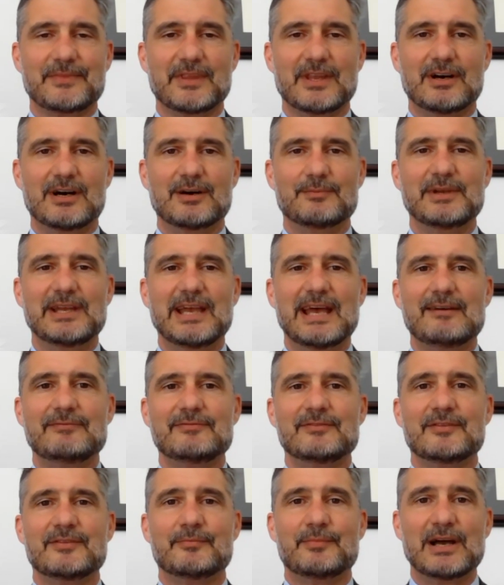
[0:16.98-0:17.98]
On behalf
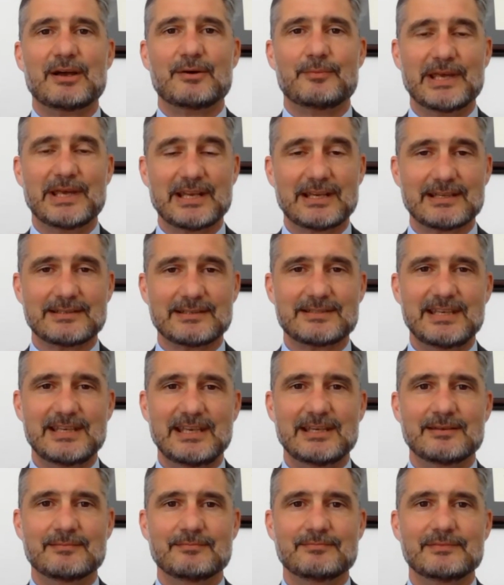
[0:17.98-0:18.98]
of the Biomedica
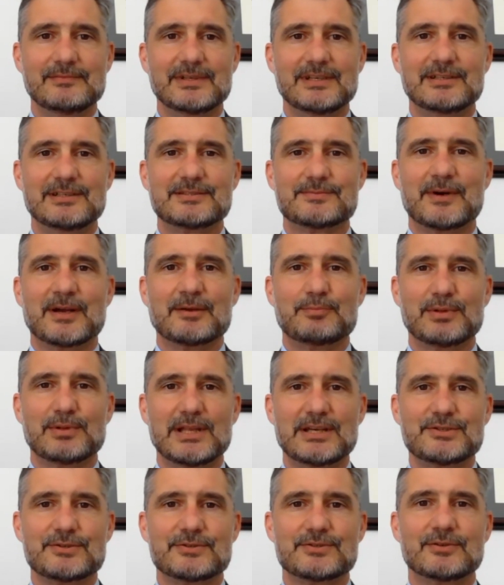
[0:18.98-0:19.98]
team, it's my
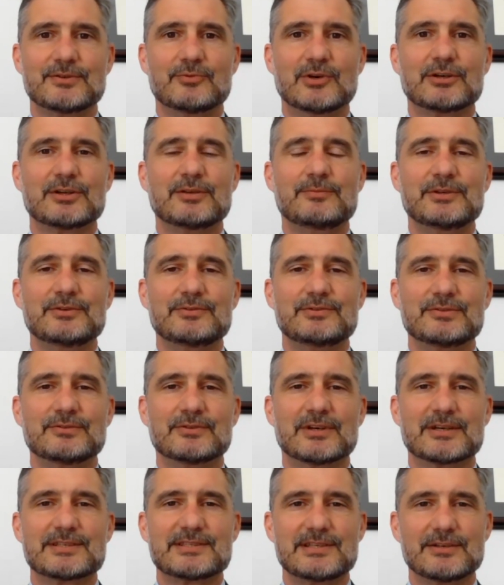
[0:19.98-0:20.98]
pleasure to welcome you to
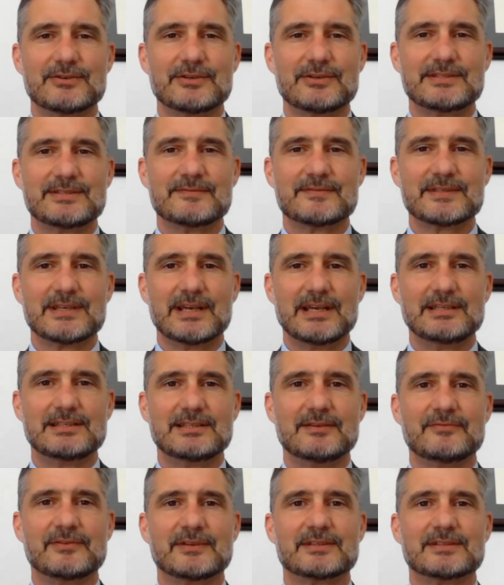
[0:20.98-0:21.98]
our series of
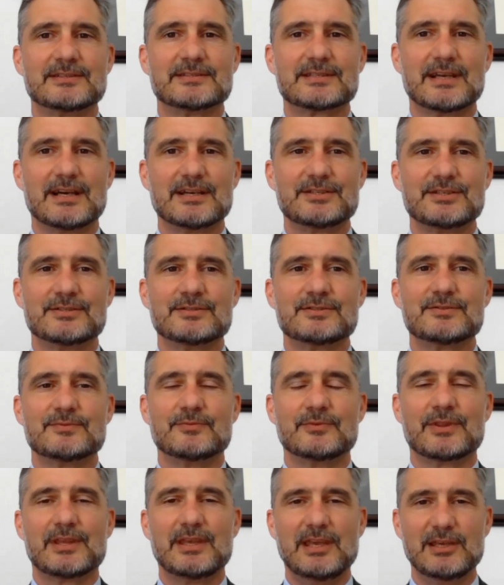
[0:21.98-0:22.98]
scientific discussions
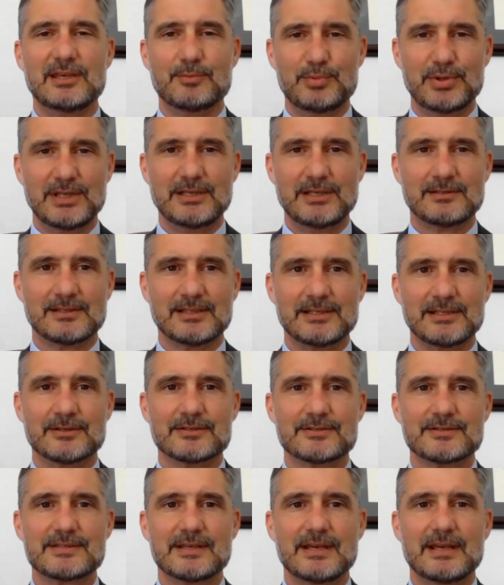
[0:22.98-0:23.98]
with key opinion
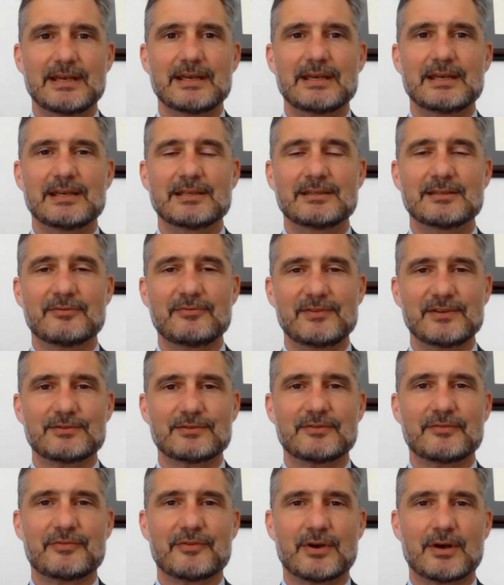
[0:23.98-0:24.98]
leaders in the
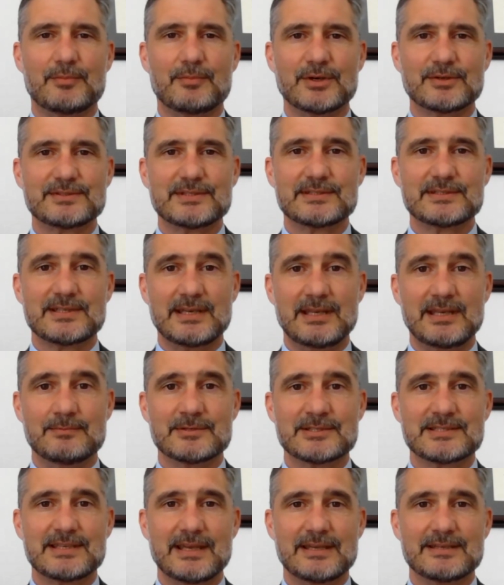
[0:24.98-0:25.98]
field of thrombosis and
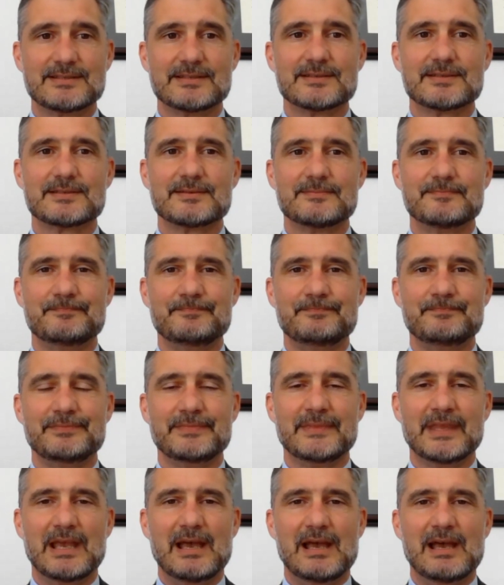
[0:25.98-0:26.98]
hemostasis.
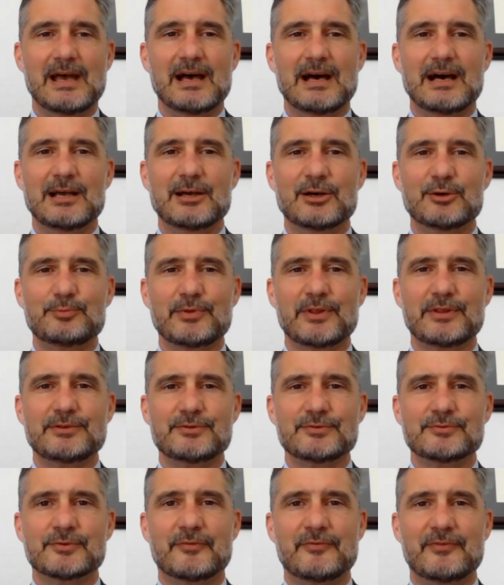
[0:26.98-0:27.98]
I hope that
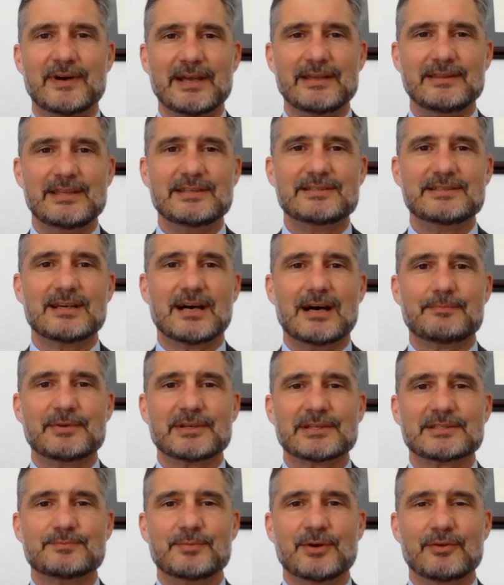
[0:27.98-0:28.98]
you will find these
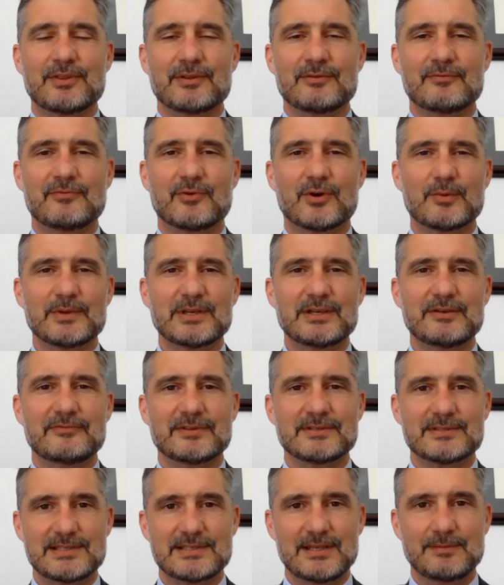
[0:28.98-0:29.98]
topics both informative
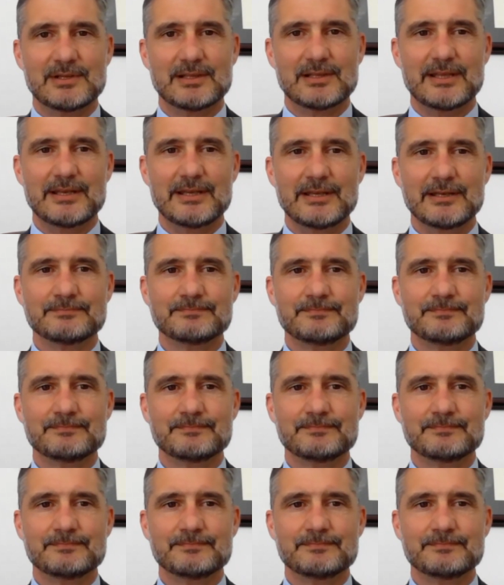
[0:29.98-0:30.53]
and stimulating.